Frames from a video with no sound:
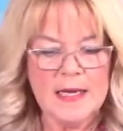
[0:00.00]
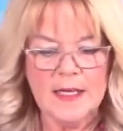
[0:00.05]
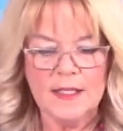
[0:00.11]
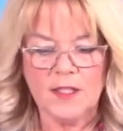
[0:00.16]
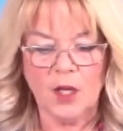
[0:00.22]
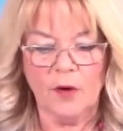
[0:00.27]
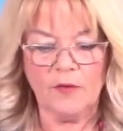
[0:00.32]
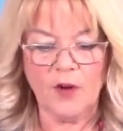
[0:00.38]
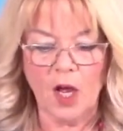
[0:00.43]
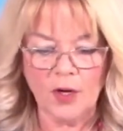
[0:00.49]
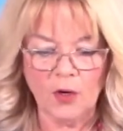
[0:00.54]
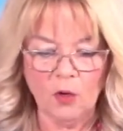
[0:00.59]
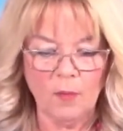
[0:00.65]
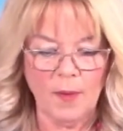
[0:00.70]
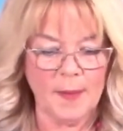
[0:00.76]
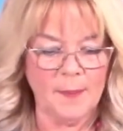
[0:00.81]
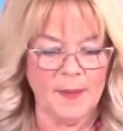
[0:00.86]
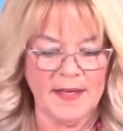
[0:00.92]
So I've cut
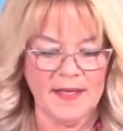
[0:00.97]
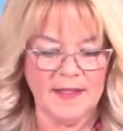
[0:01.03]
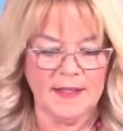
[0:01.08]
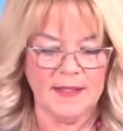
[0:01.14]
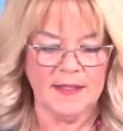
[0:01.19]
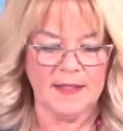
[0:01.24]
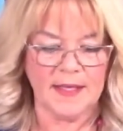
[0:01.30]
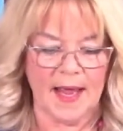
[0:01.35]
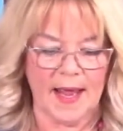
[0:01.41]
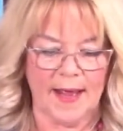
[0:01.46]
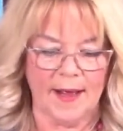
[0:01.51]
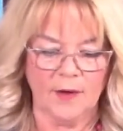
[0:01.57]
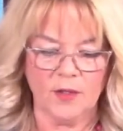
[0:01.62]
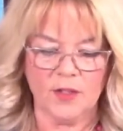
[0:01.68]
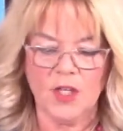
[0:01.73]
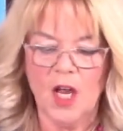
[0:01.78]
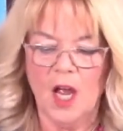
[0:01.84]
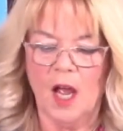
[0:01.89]
all my pieces
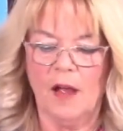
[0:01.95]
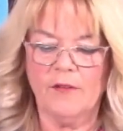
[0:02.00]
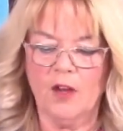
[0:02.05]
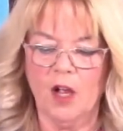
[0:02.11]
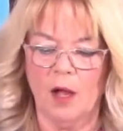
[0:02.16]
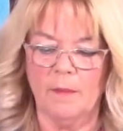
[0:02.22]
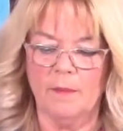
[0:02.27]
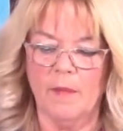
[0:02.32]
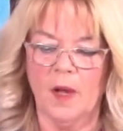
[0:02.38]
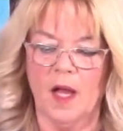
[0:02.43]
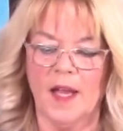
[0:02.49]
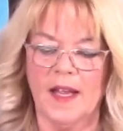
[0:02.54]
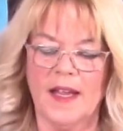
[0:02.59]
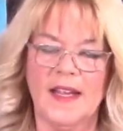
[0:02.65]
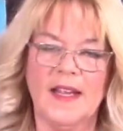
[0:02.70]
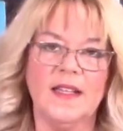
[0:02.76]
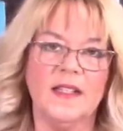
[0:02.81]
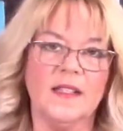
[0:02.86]
out. I've cut
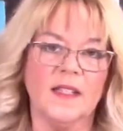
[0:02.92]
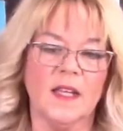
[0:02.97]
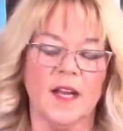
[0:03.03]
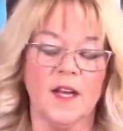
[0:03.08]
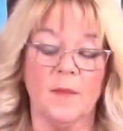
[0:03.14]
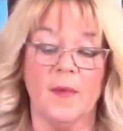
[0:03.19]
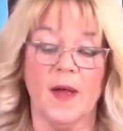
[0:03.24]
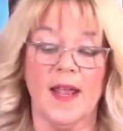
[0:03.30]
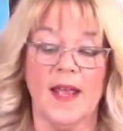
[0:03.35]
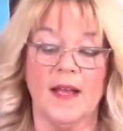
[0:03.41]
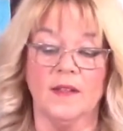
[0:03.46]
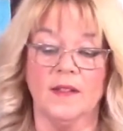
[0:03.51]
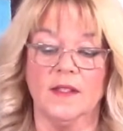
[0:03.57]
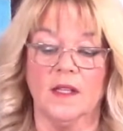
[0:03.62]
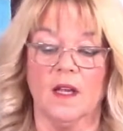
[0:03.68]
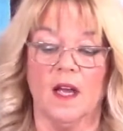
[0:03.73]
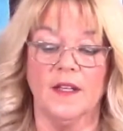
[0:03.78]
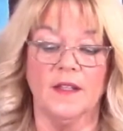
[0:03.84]
my inside and my
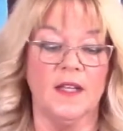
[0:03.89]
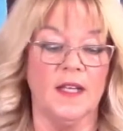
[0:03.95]
outside.